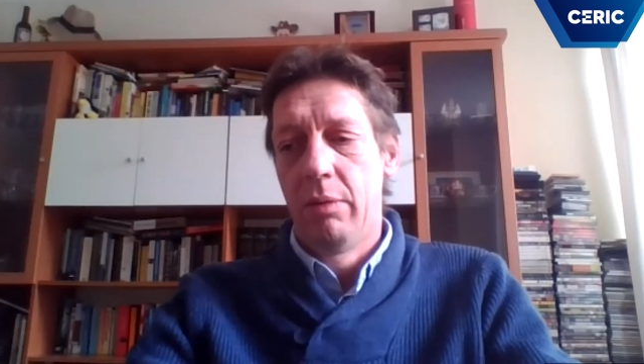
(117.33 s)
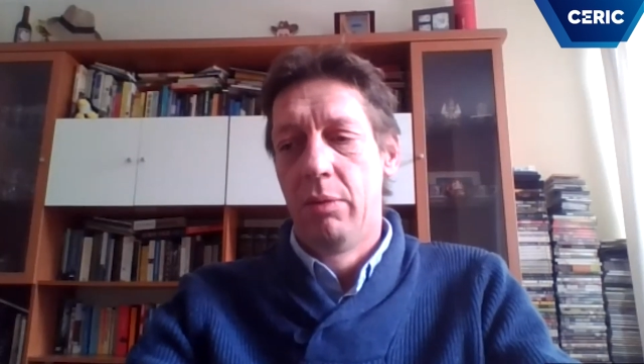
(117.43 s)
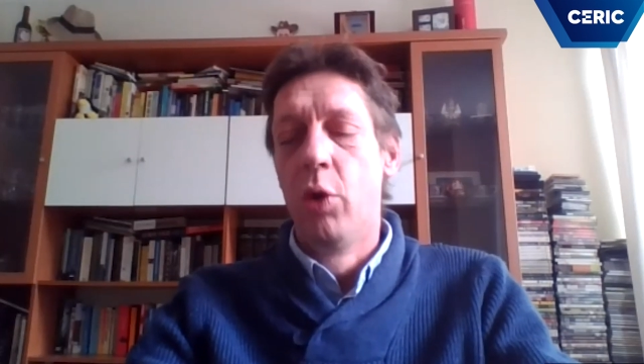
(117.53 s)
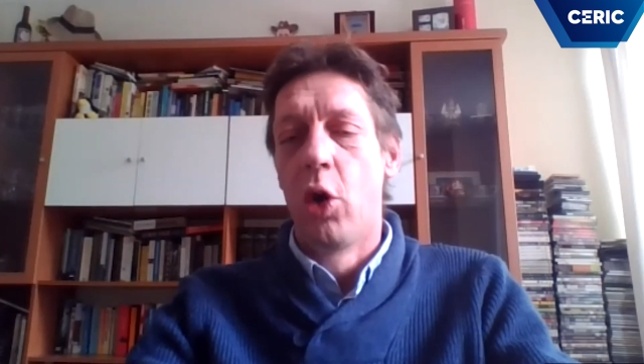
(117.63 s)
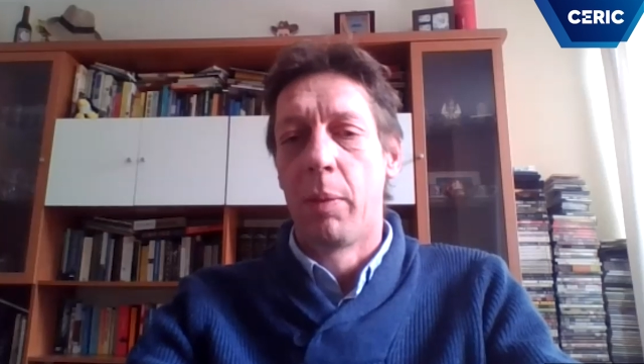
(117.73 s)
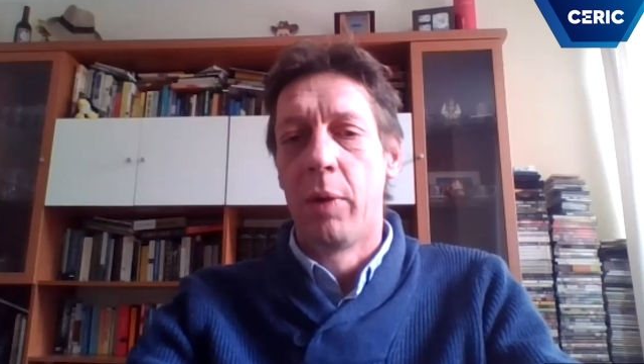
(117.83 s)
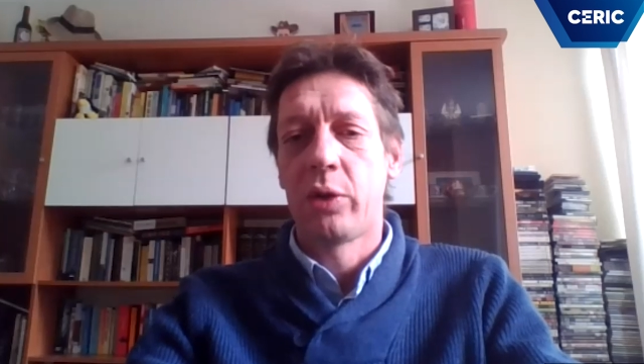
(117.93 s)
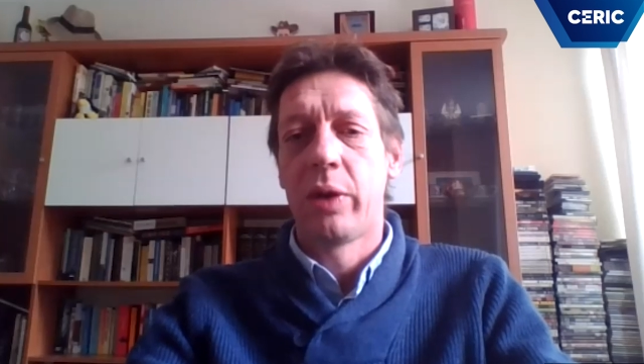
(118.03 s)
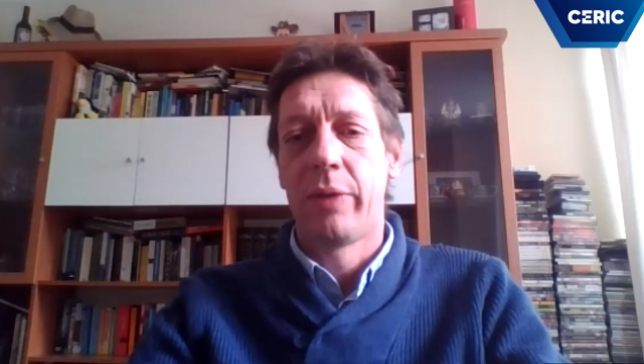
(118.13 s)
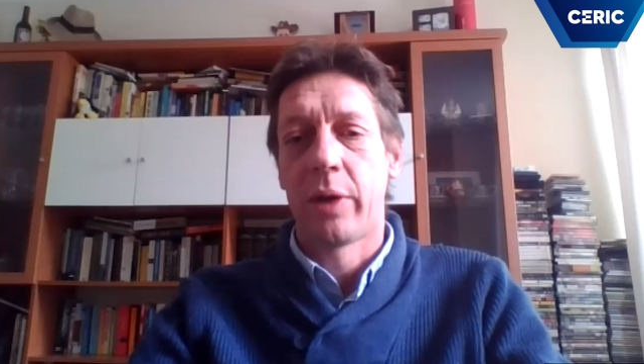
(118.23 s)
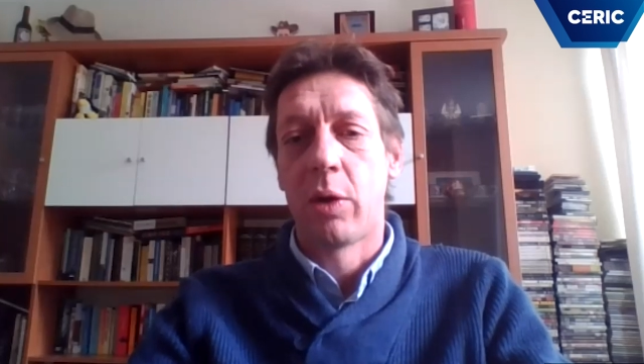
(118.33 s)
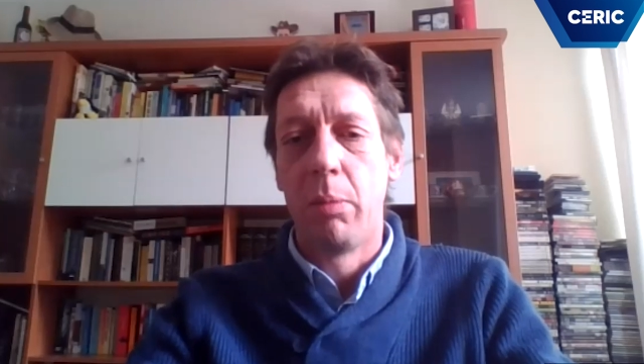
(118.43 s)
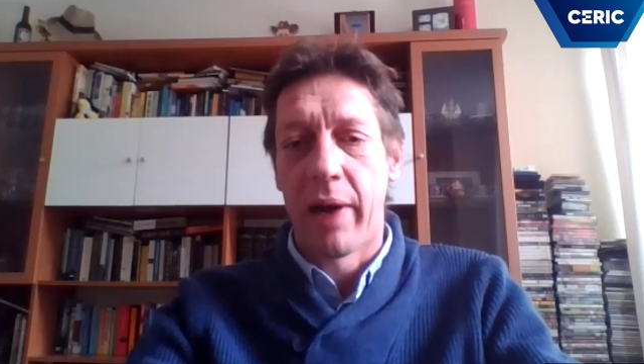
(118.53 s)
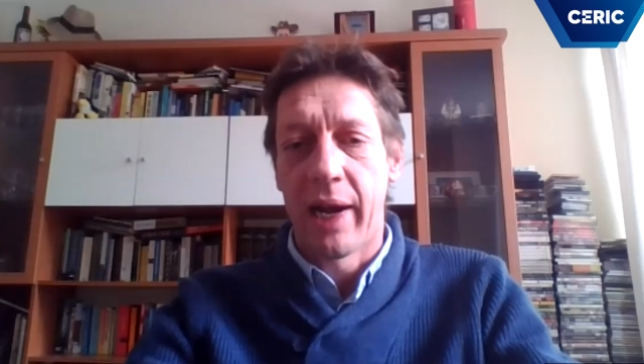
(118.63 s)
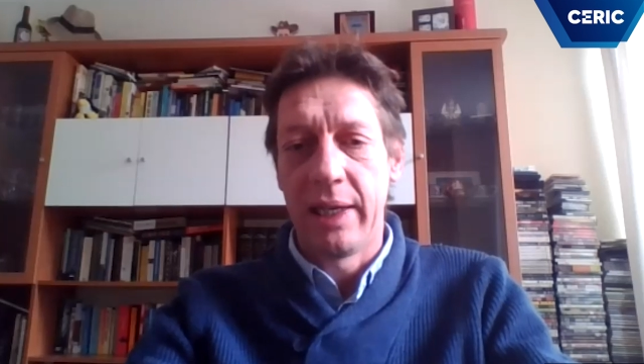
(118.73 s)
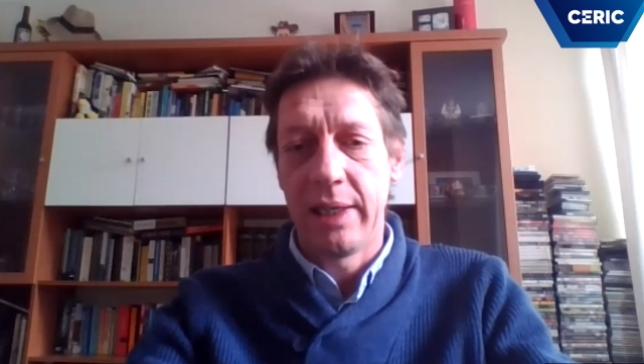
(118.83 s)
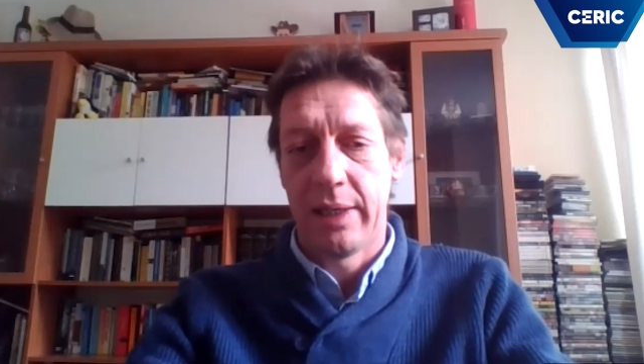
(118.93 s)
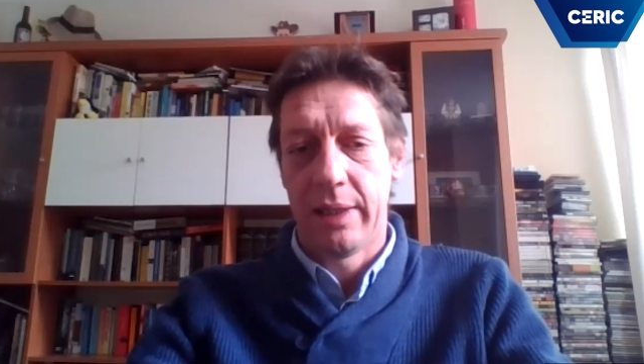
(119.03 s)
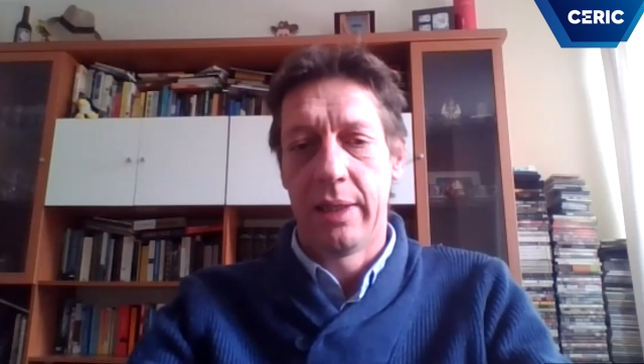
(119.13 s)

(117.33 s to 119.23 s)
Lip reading: normal to have a combined